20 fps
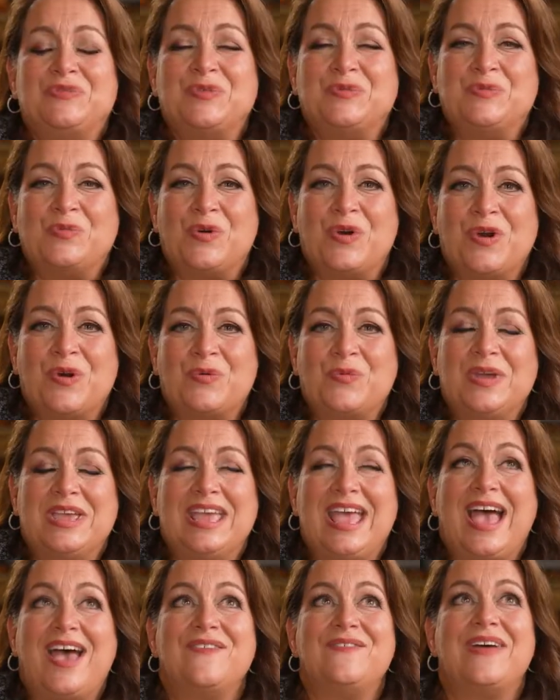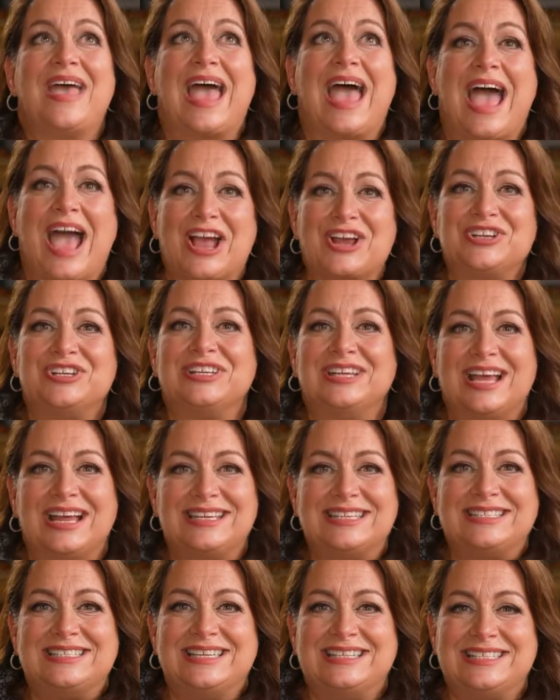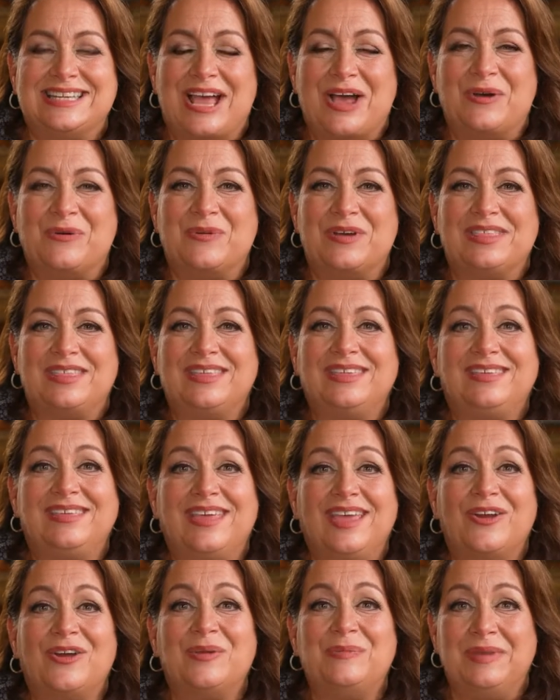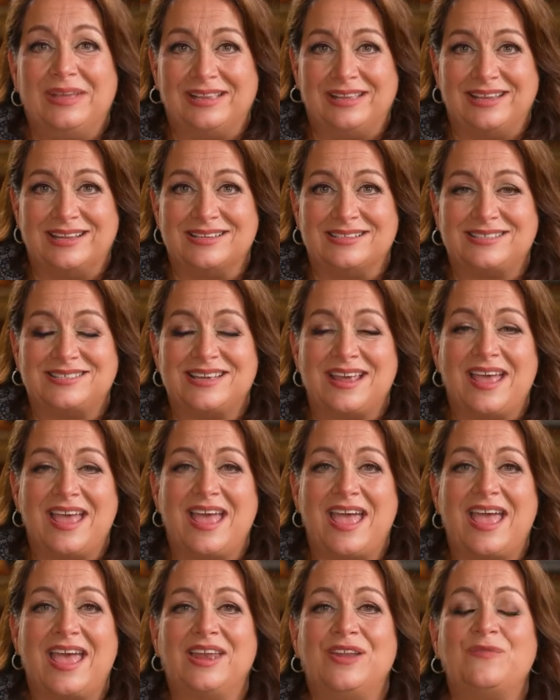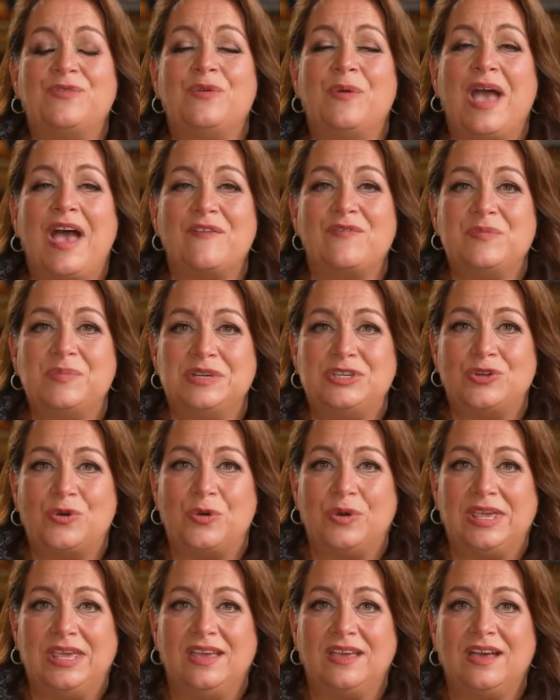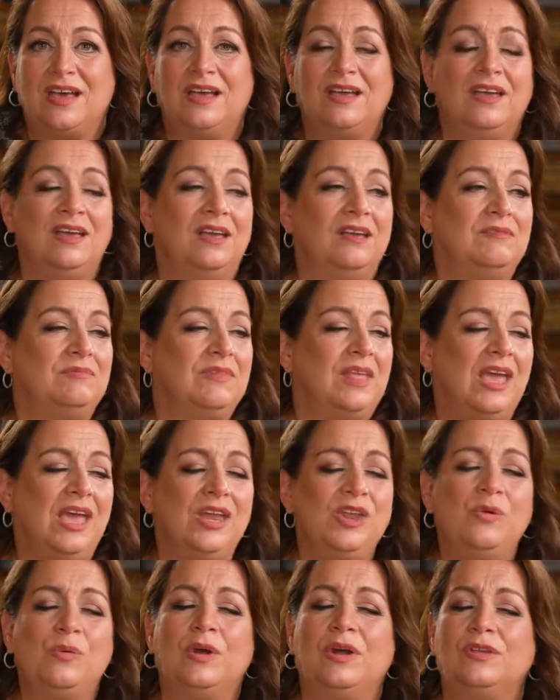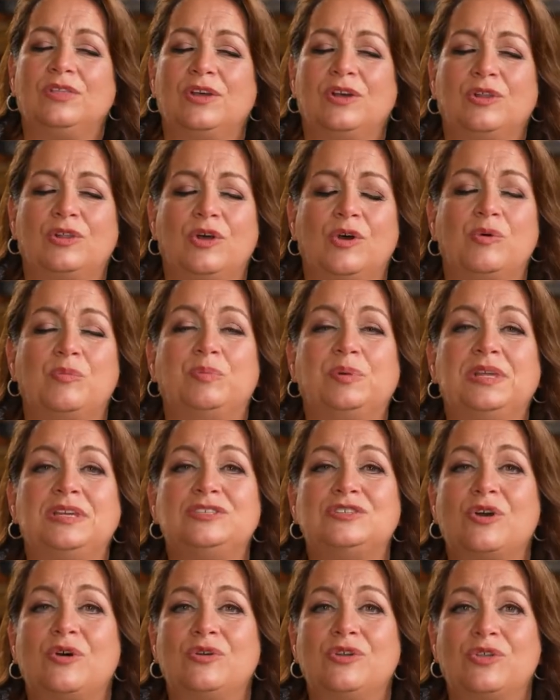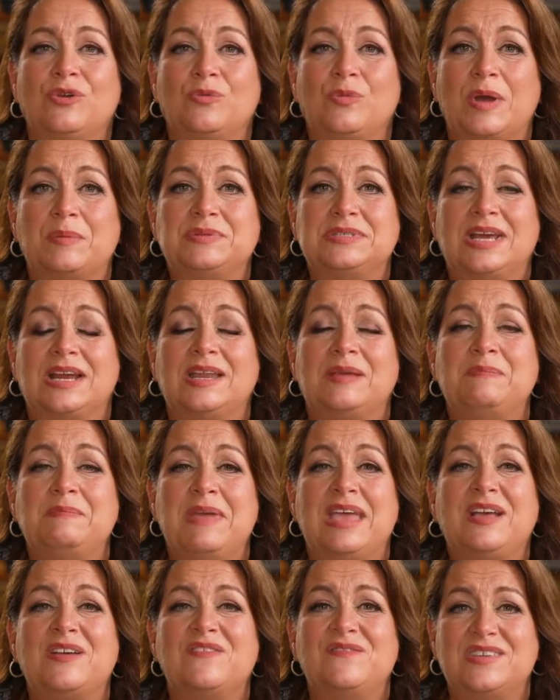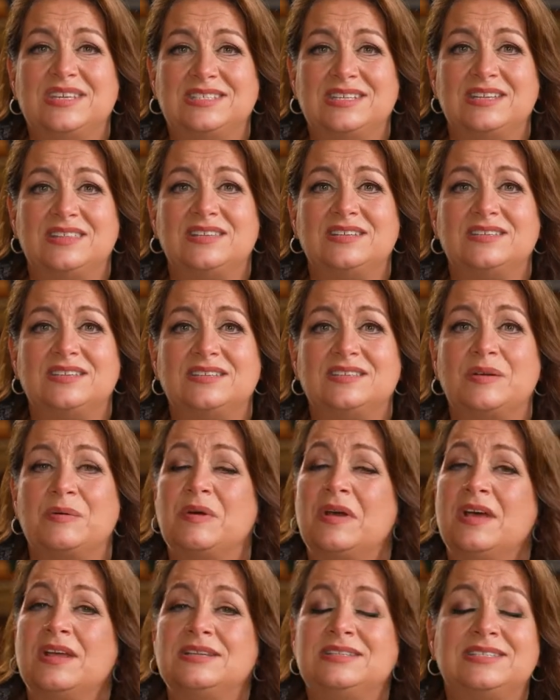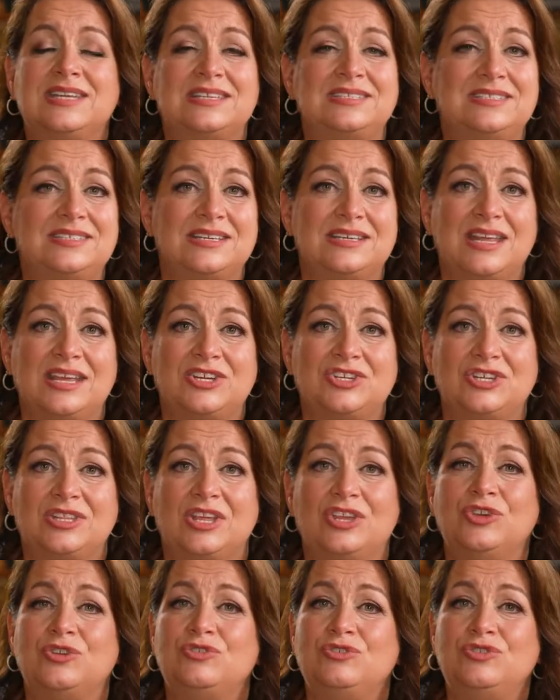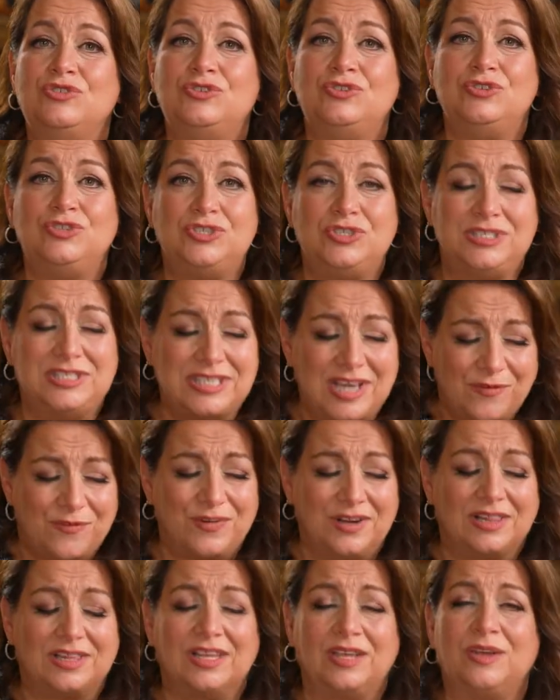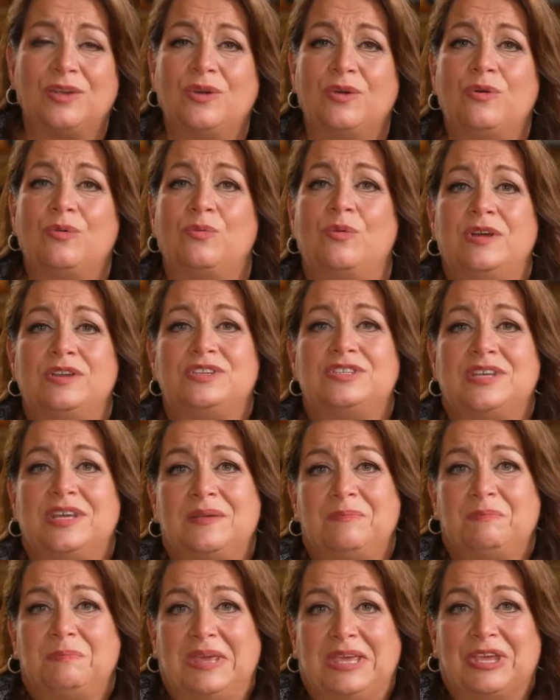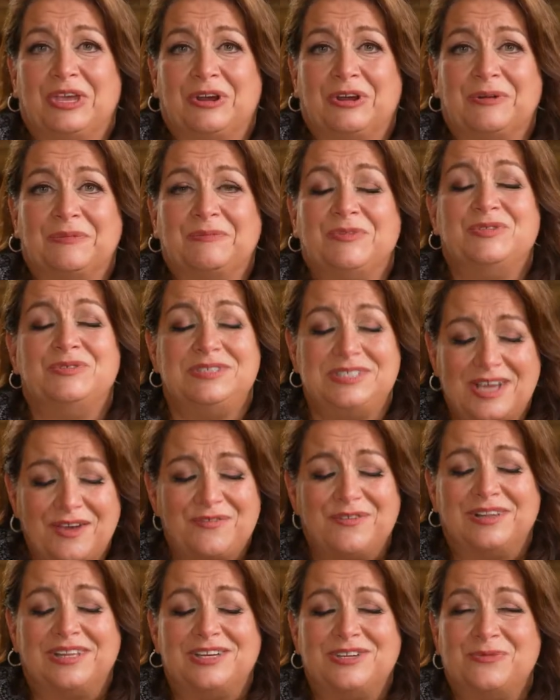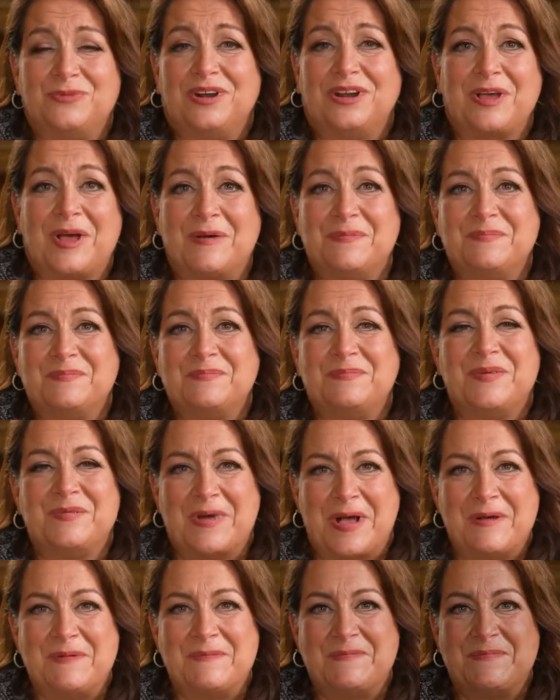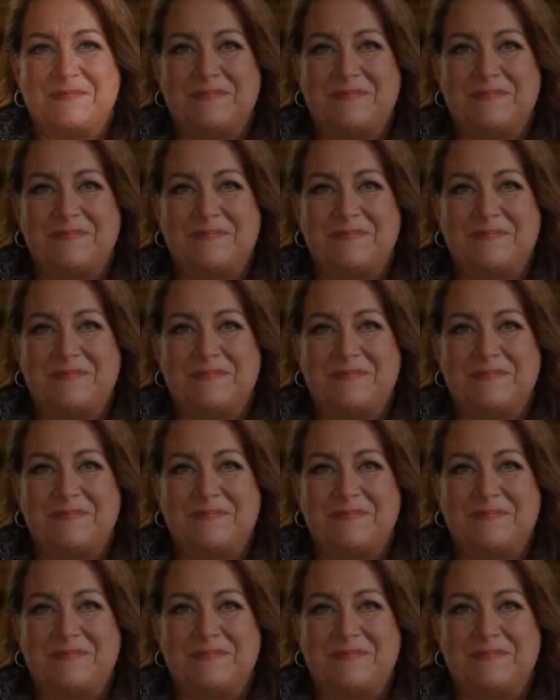for more. We have actually got to sit down with Gary Melius. And if you haven't been to Oheka, anywhere in the globe, please go to their website and make a visit. This is a destination that you definitely want to be here. You definitely do want to come. Be well.